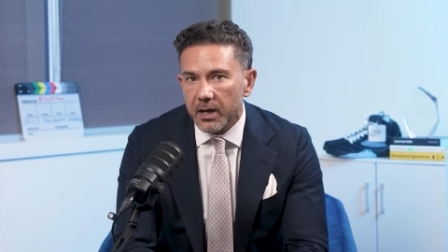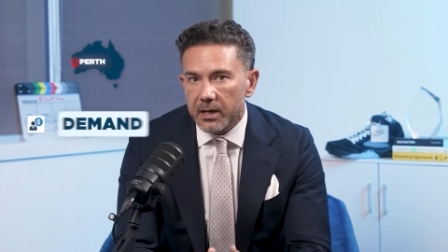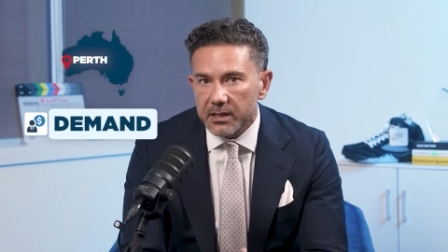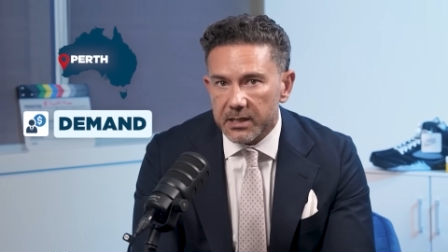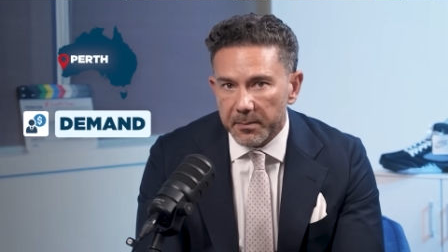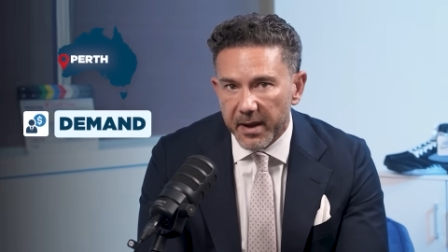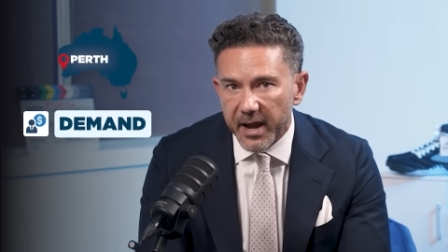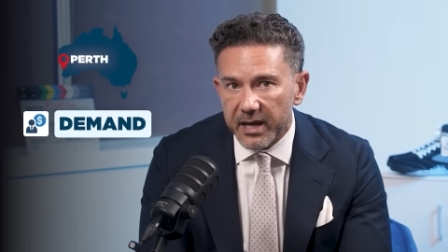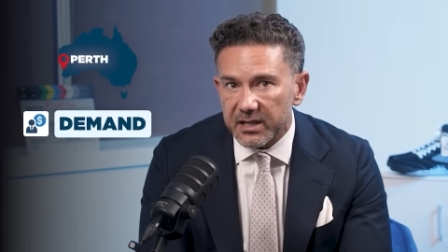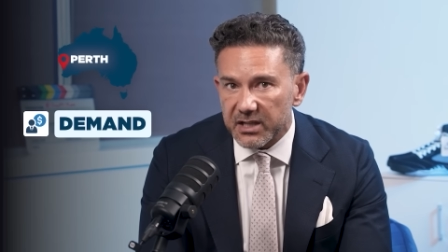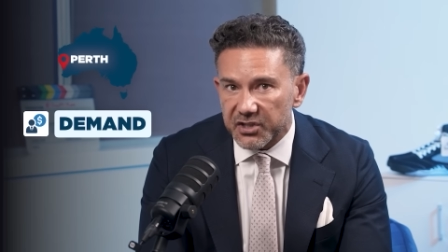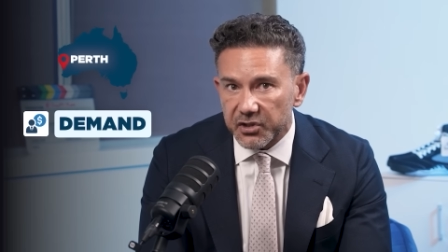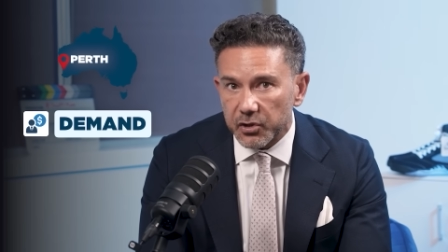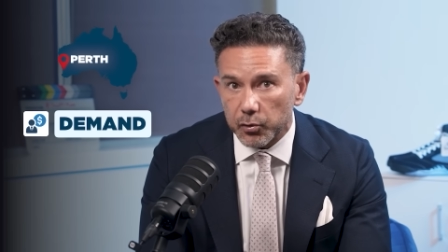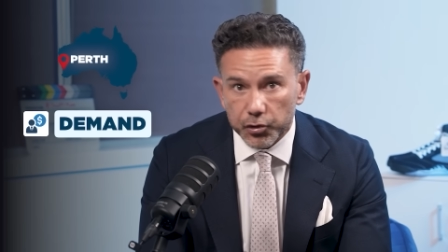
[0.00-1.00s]
Demand is
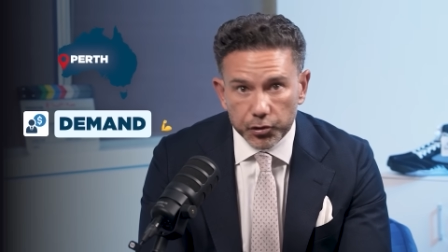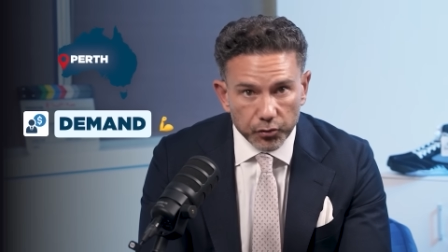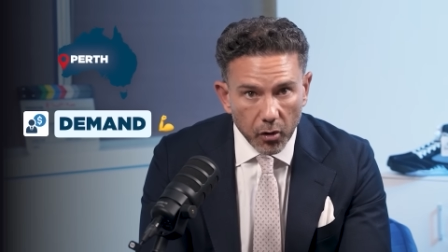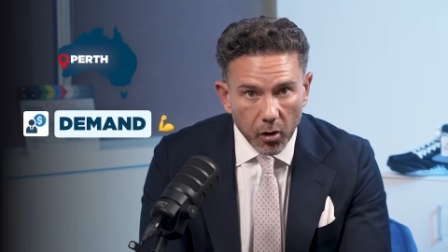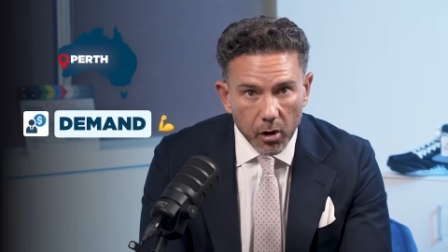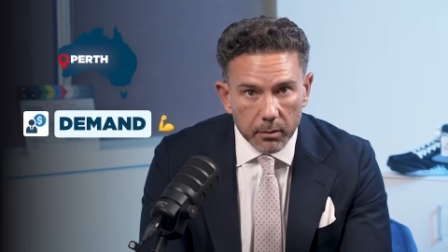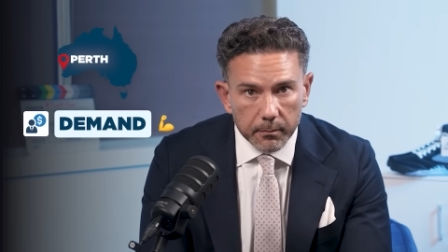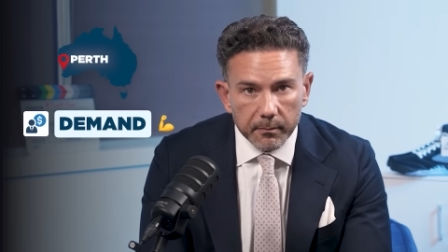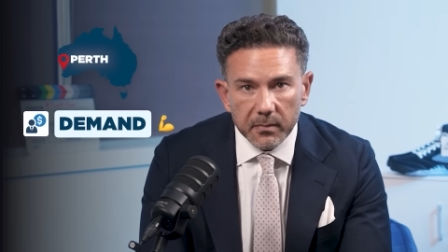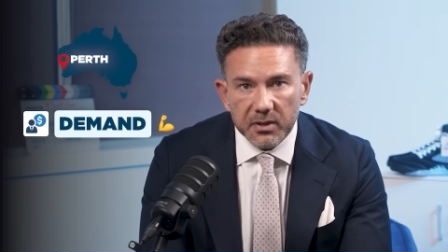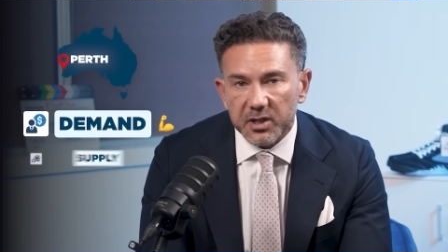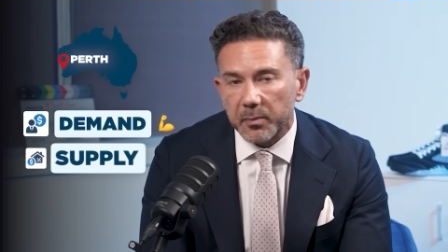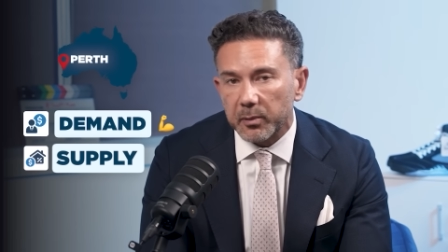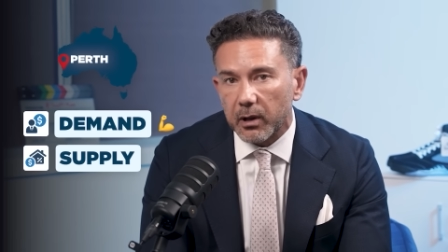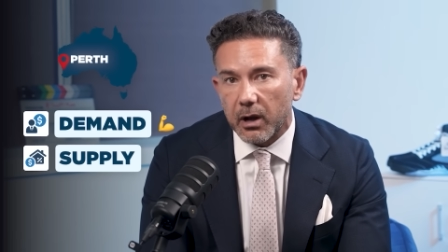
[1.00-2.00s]
still strong,
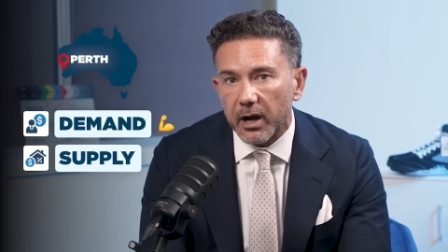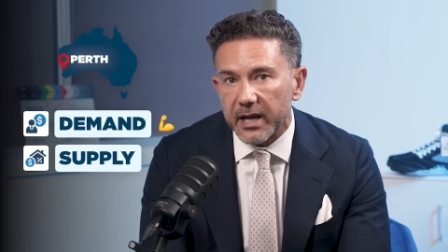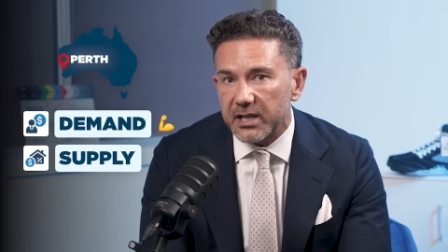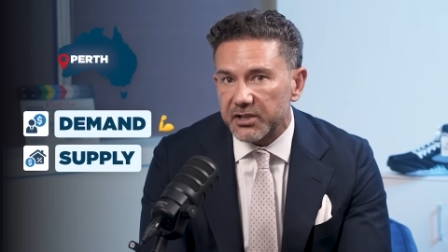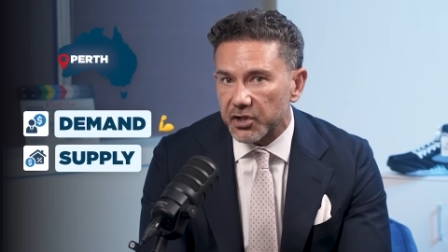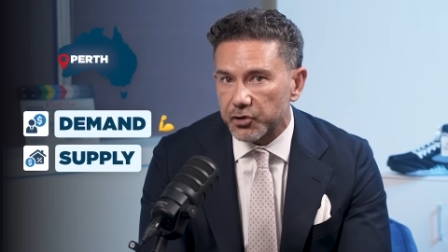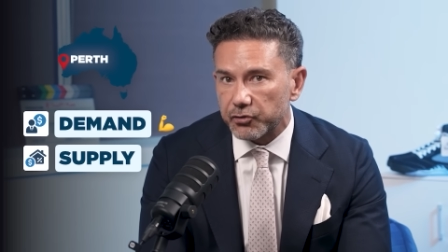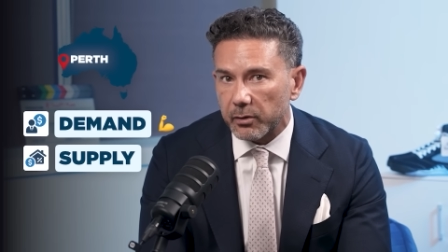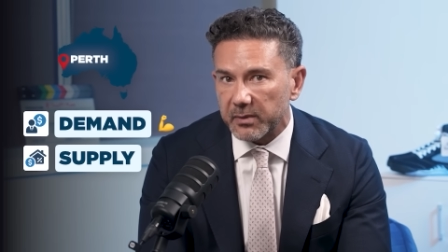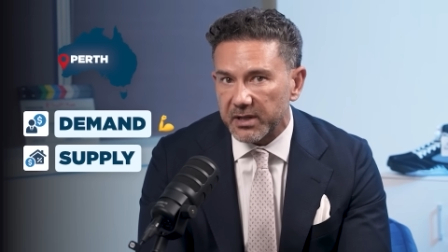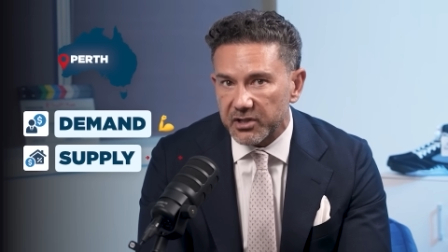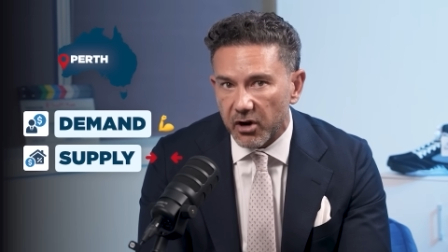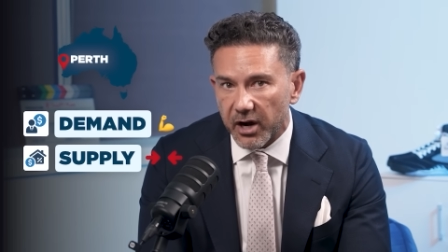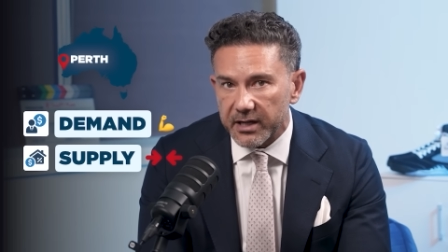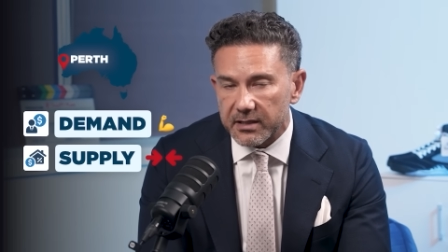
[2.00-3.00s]
supply is extremely
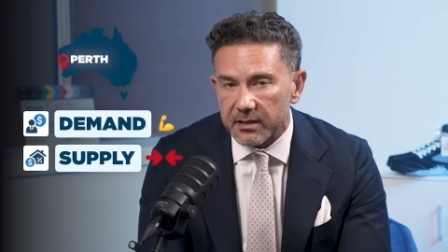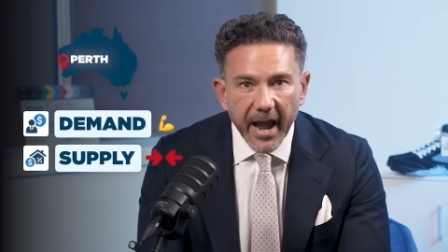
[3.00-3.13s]
tight,